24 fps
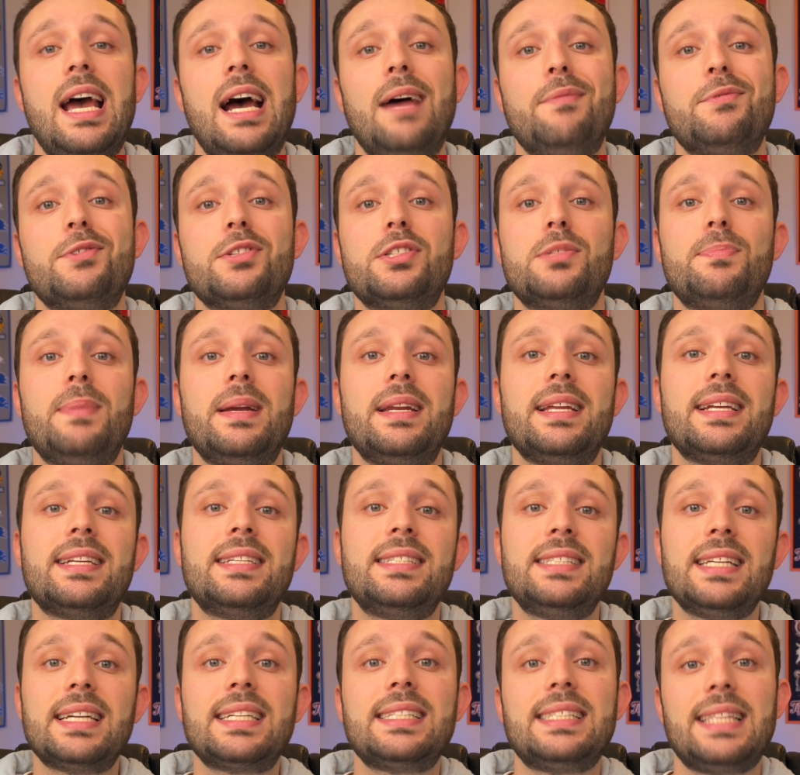after spending
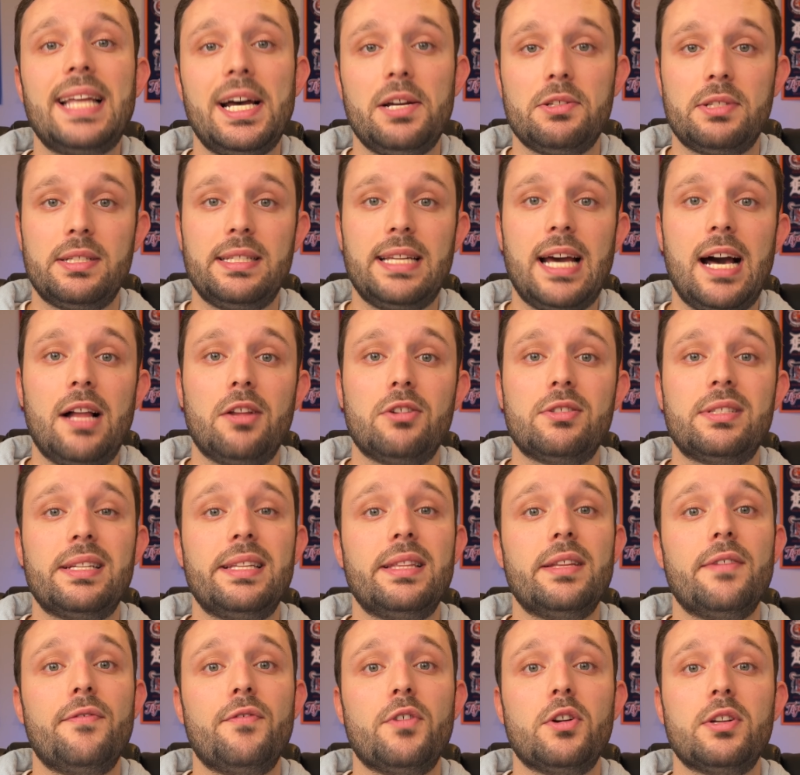$6,000
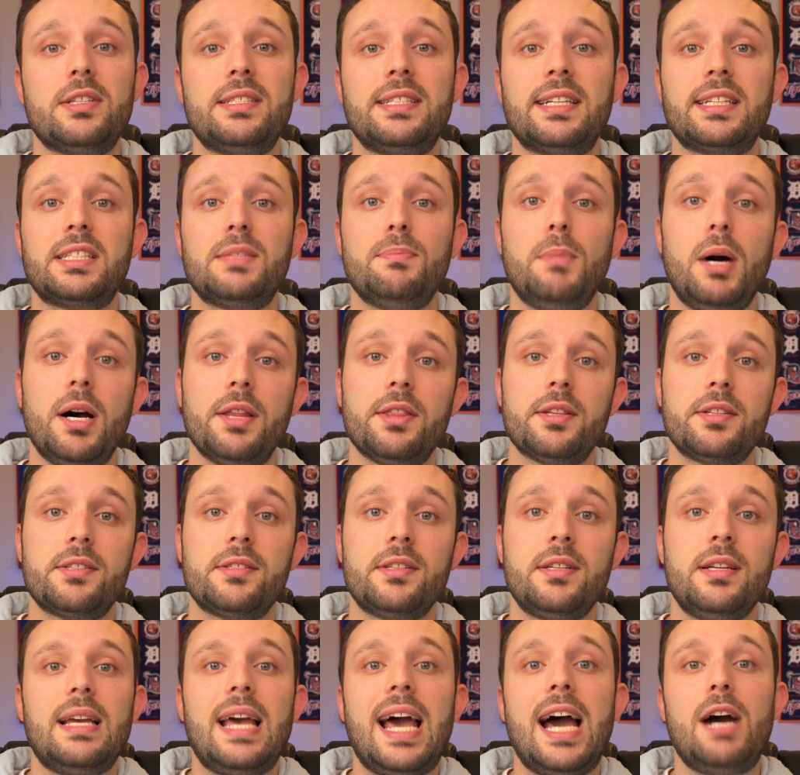in the first 6 months.
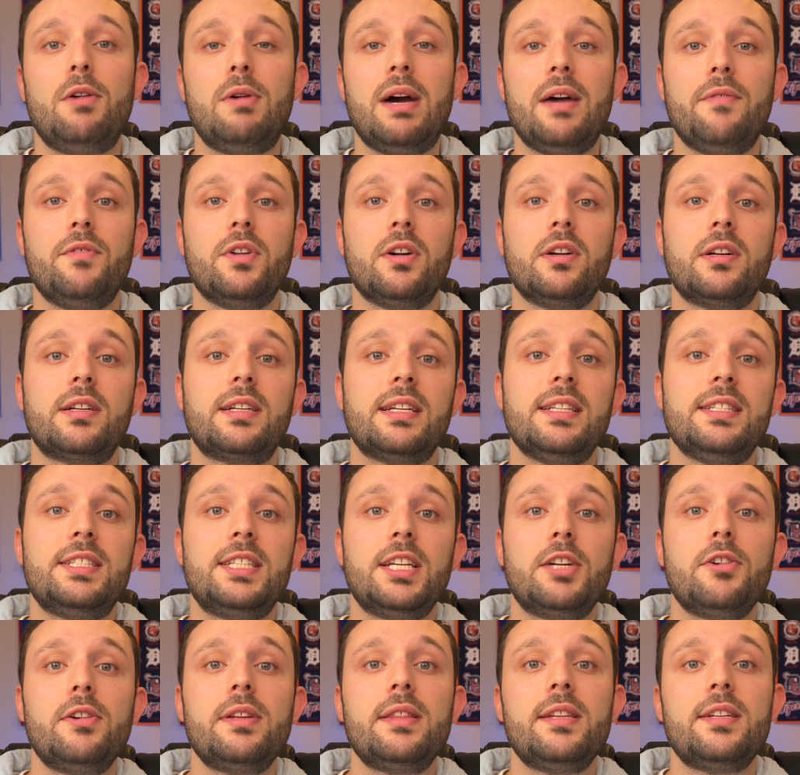However,
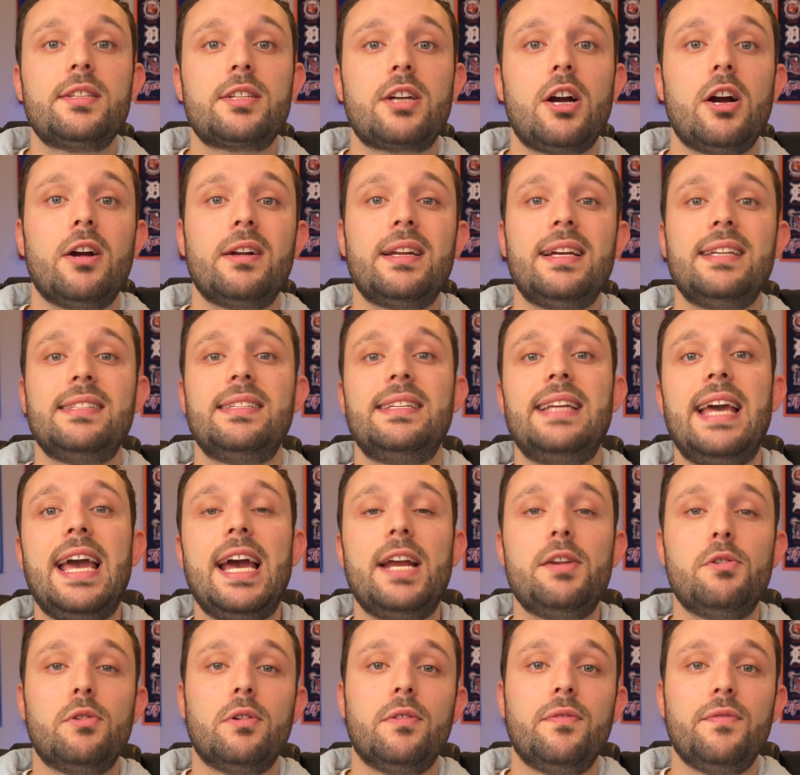considering this card has an
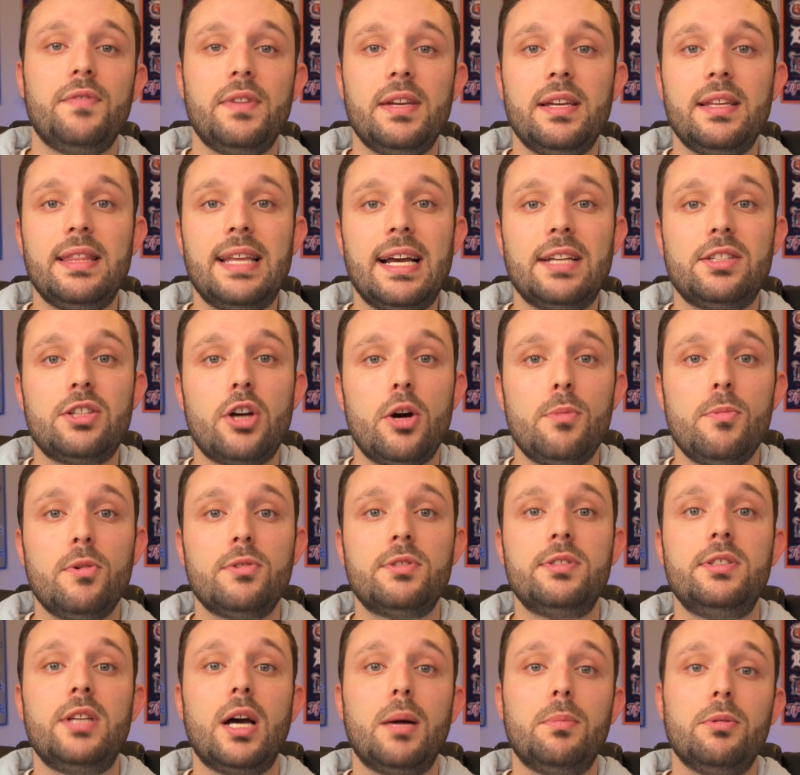annual fee that's
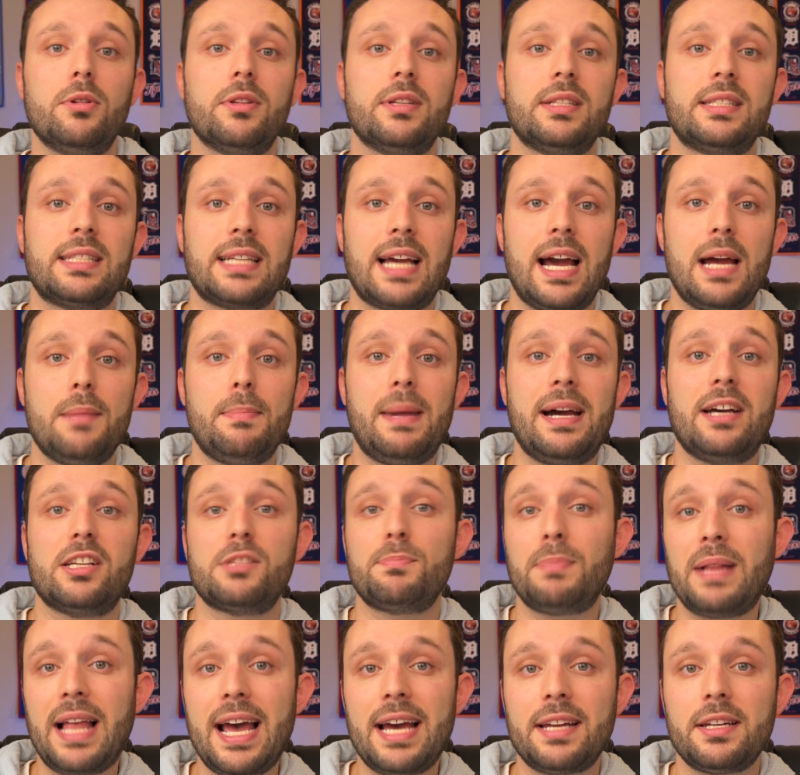almost double the
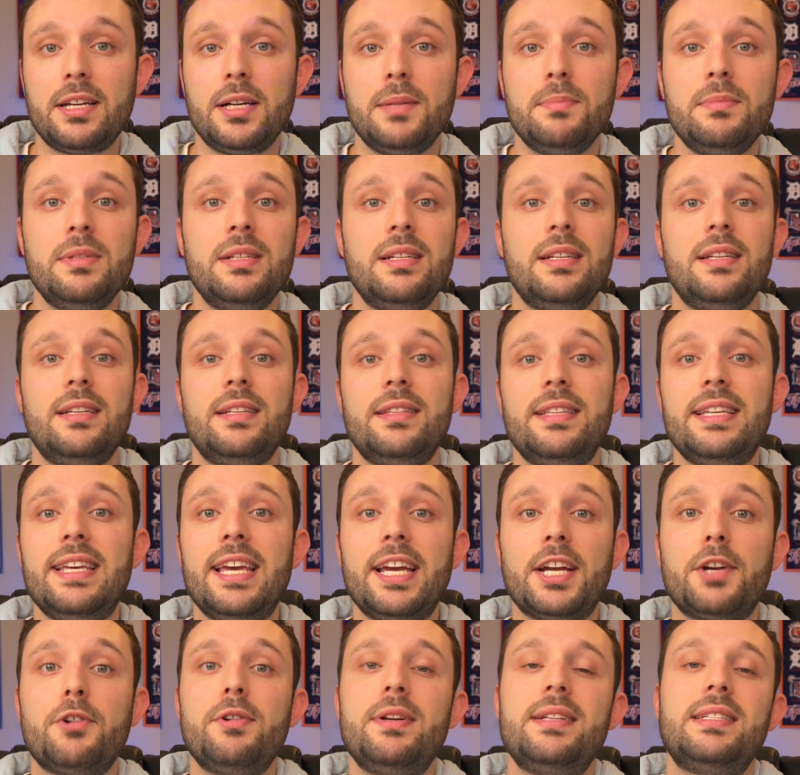SkyMiles Platinum, the
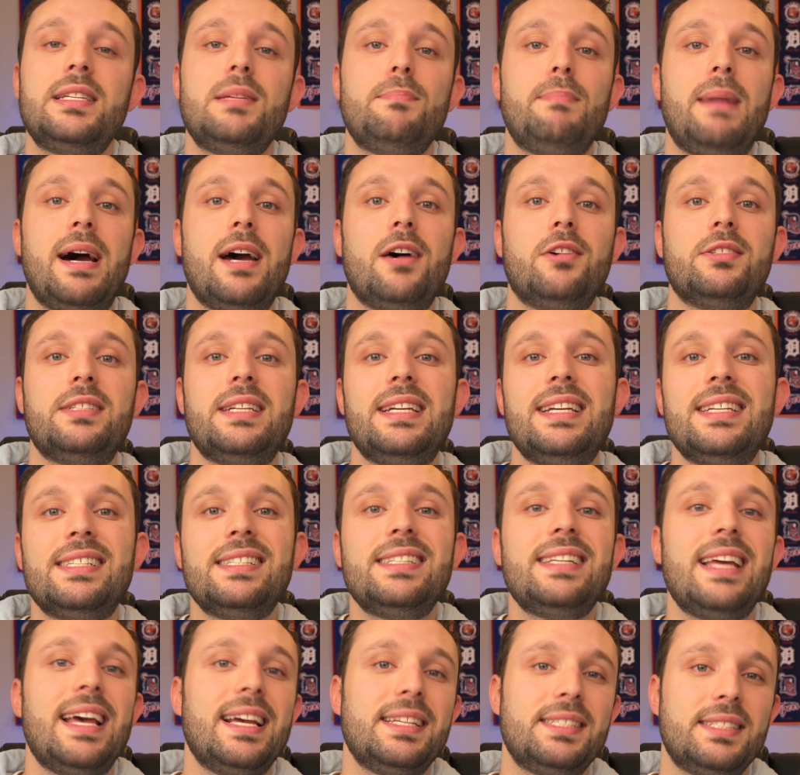increase in miles
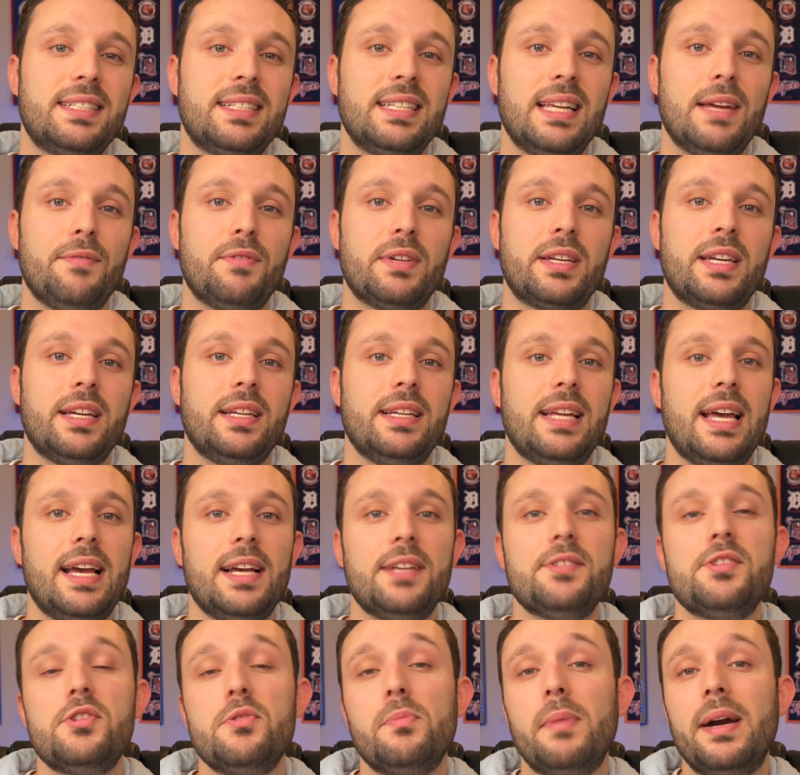isn't as significant
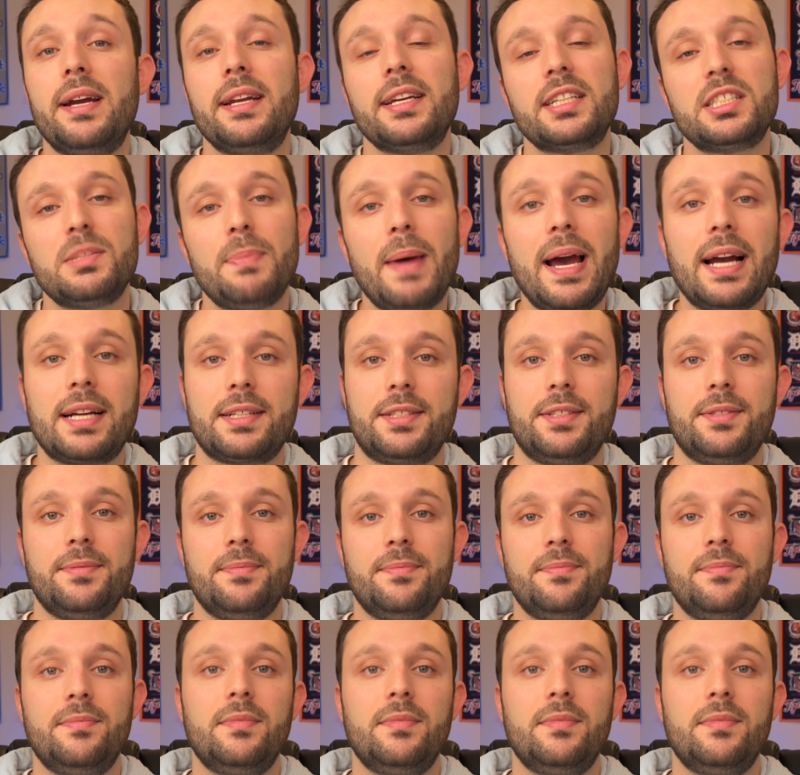as you might expect.